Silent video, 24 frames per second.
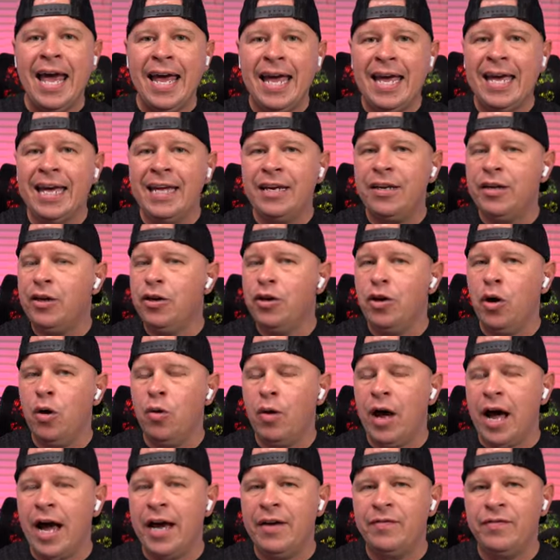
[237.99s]
And, you
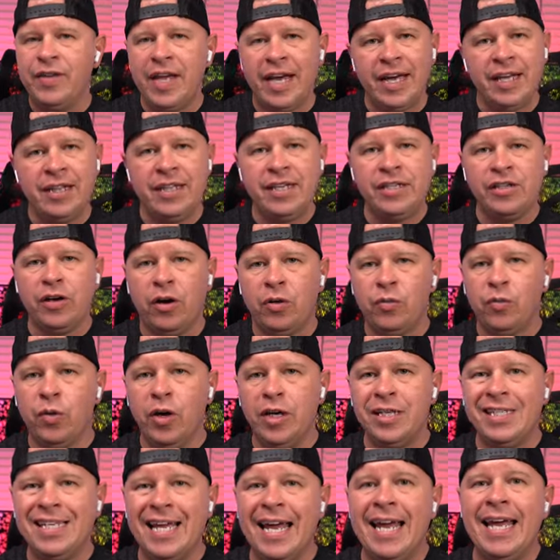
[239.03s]
know, I've taken these on
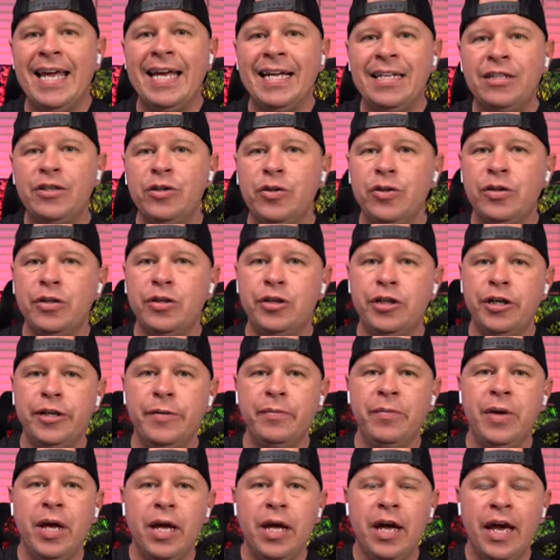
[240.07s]
runs and to the
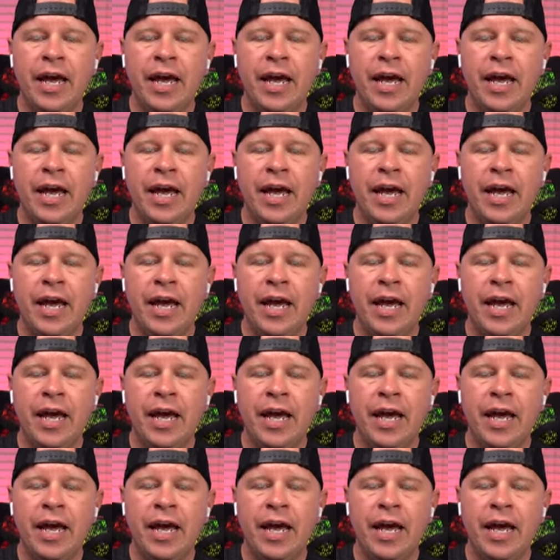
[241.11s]
gym,